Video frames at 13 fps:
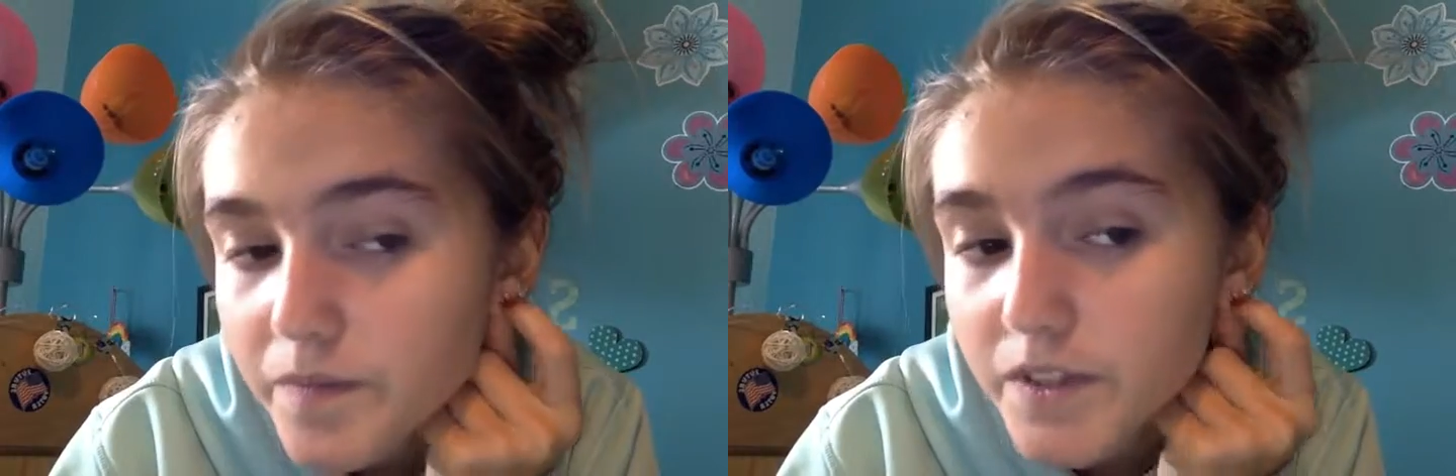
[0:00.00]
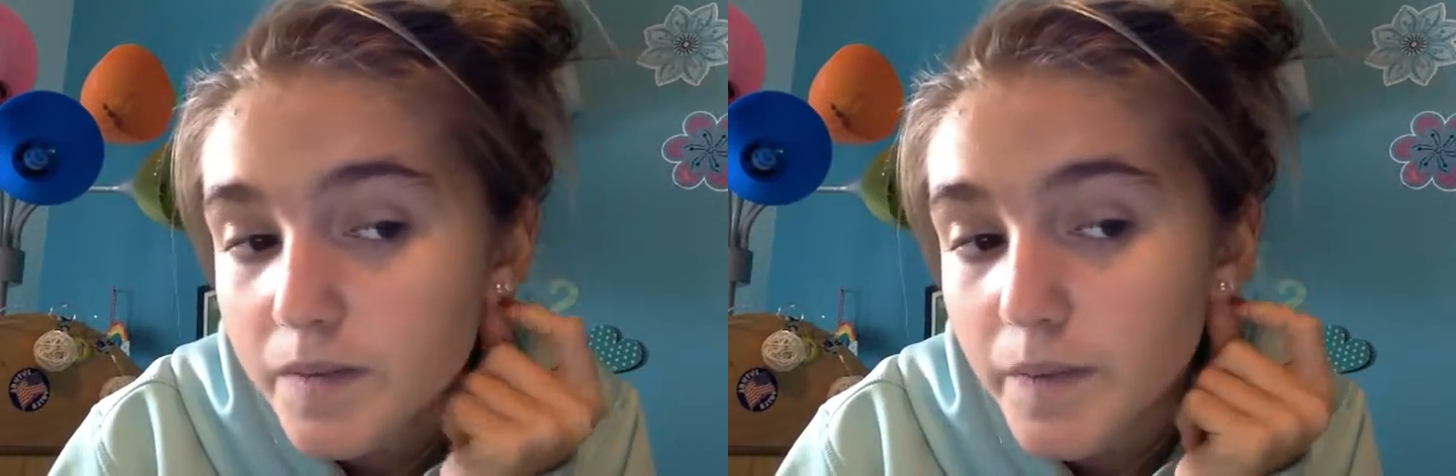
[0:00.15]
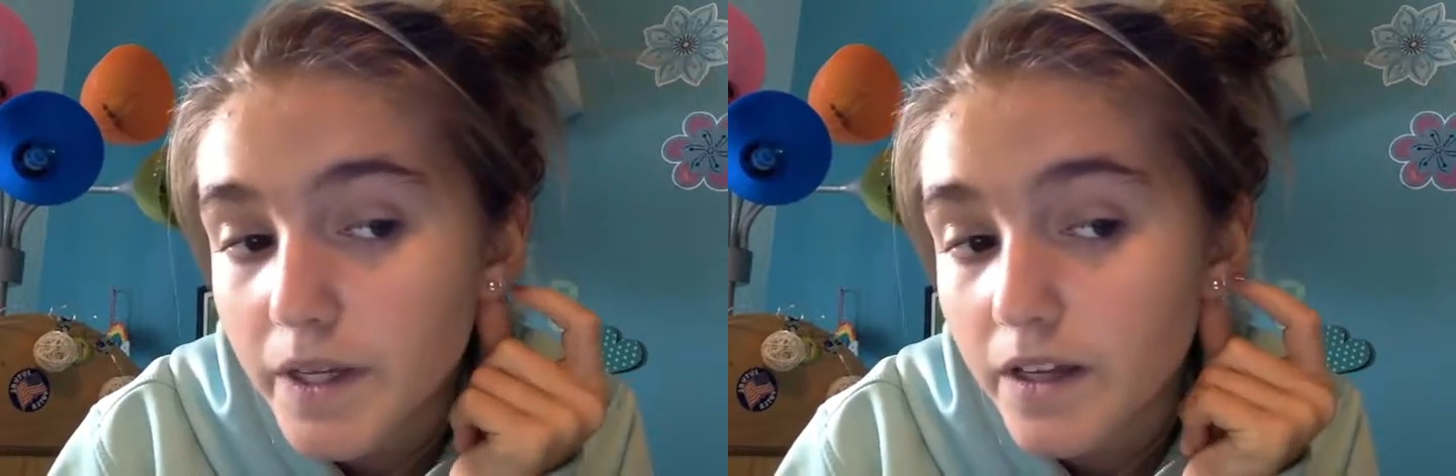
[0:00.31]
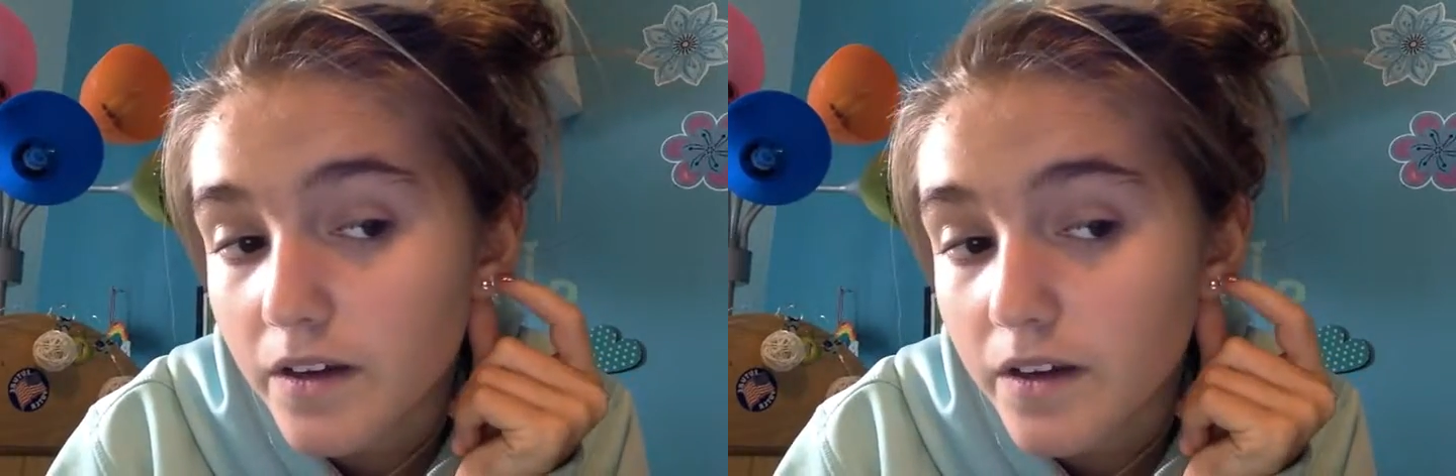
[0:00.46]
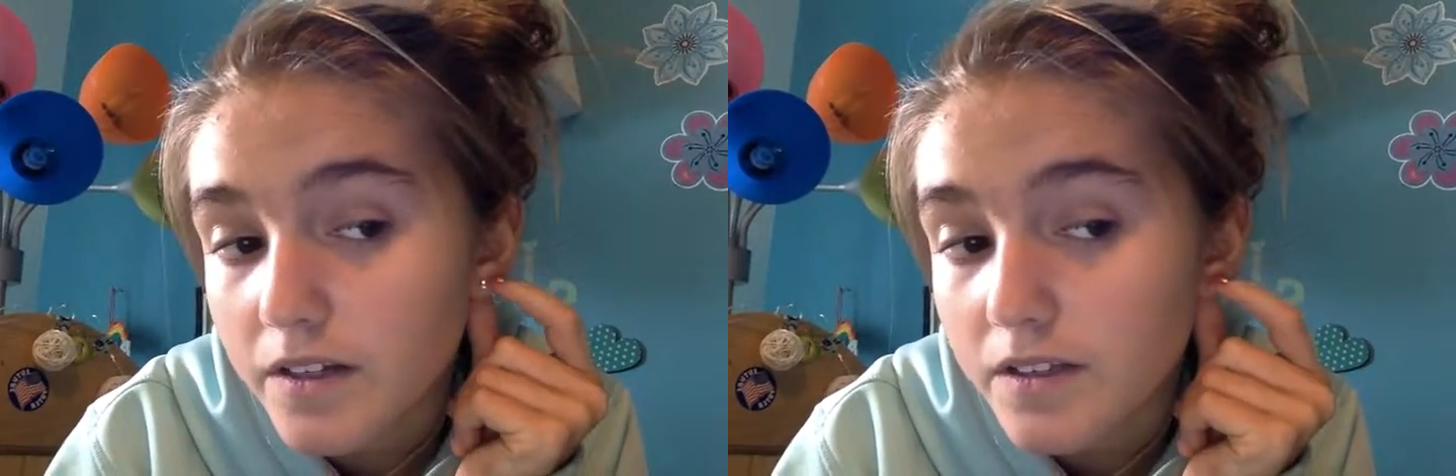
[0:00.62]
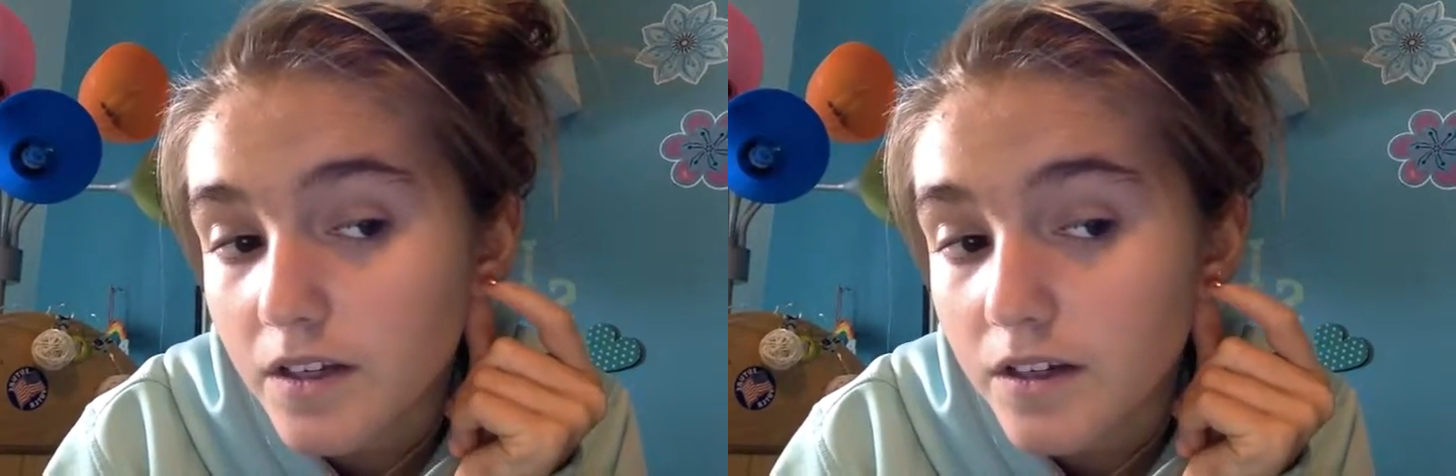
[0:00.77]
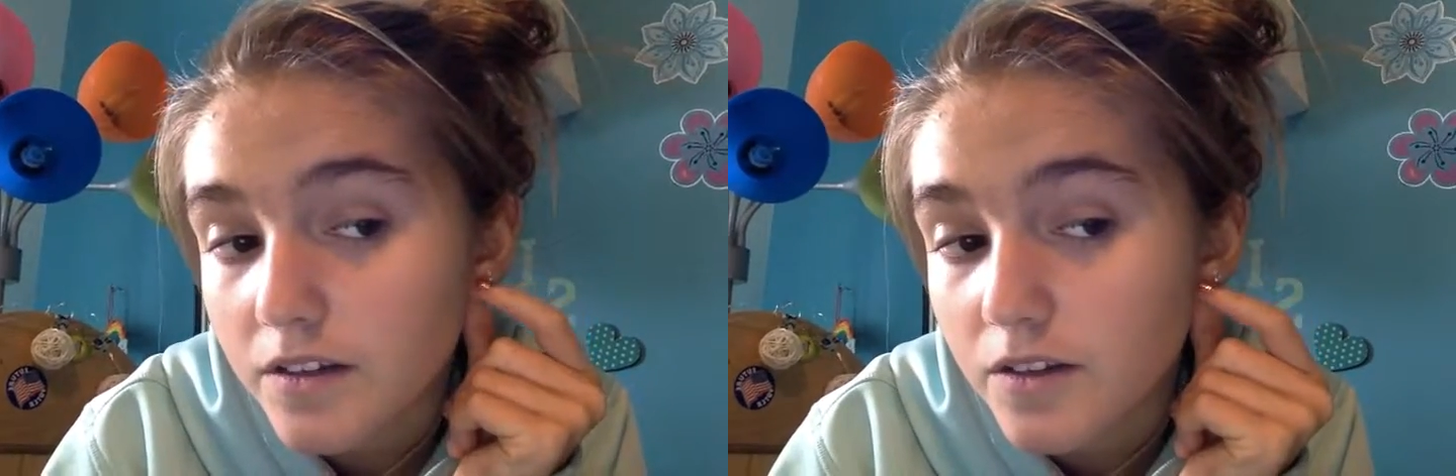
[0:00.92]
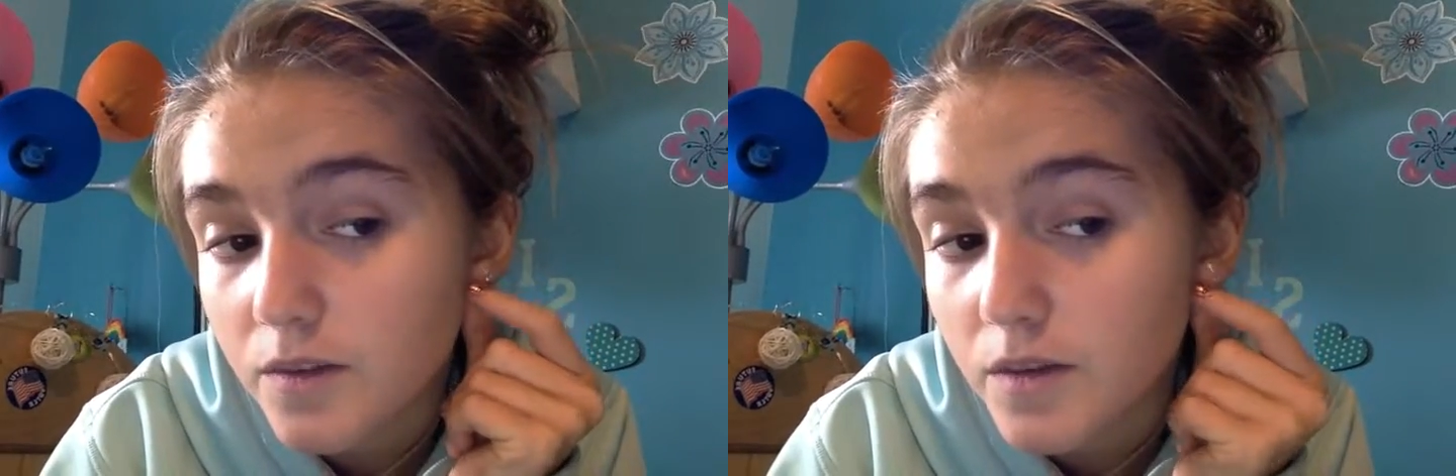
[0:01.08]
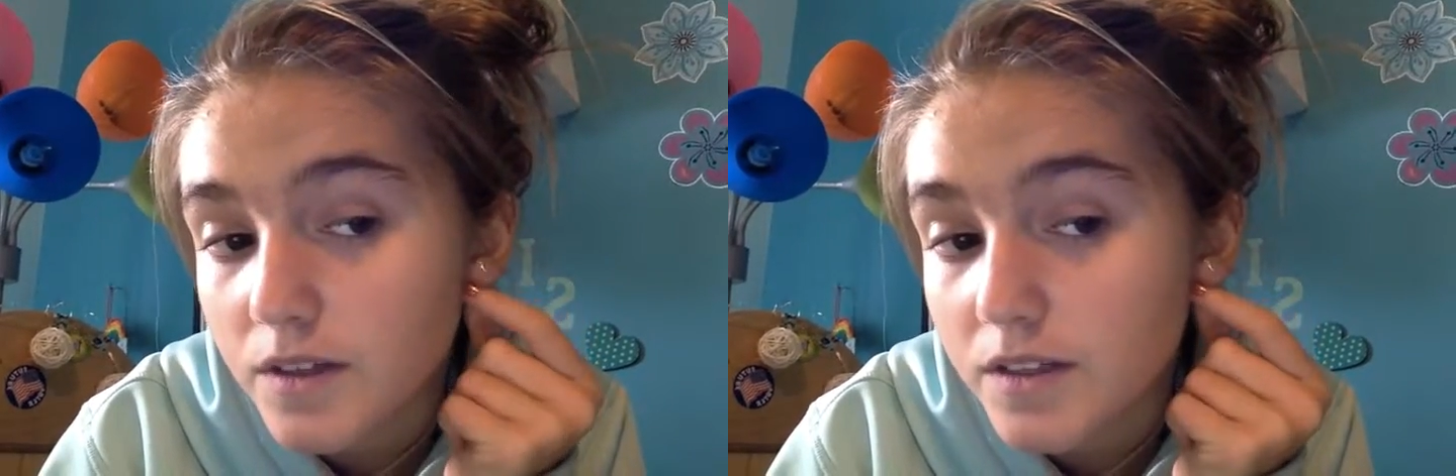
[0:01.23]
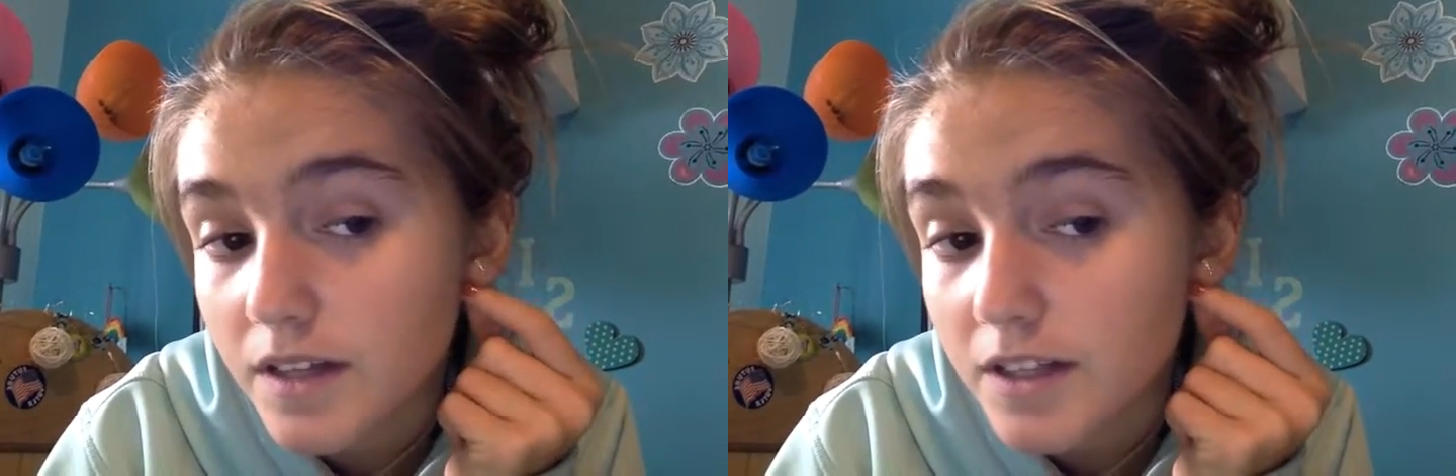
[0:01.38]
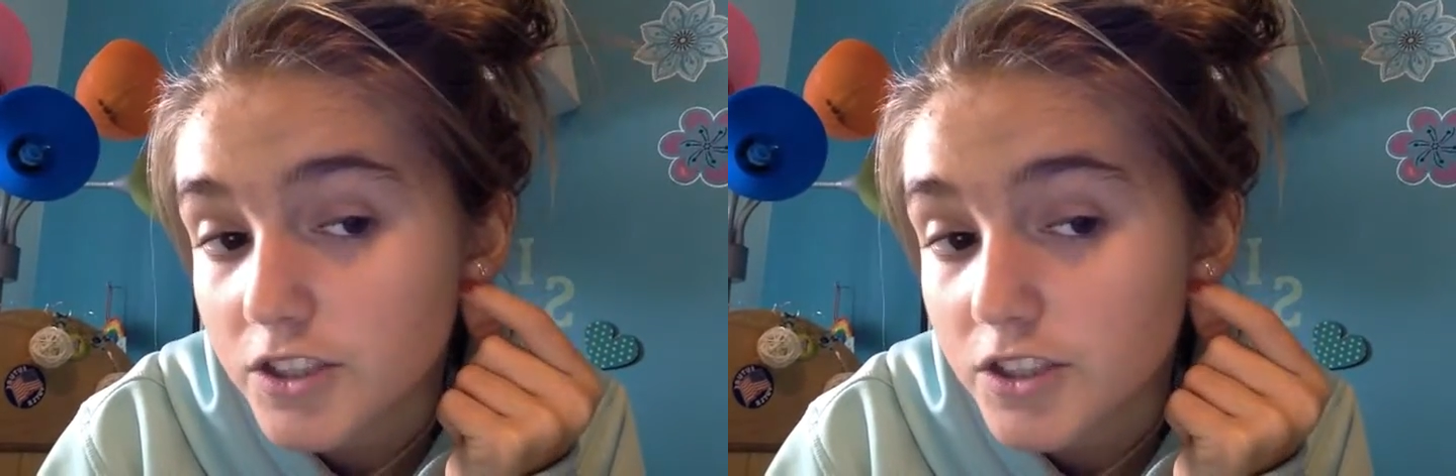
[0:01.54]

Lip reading: these pink earrings are the one,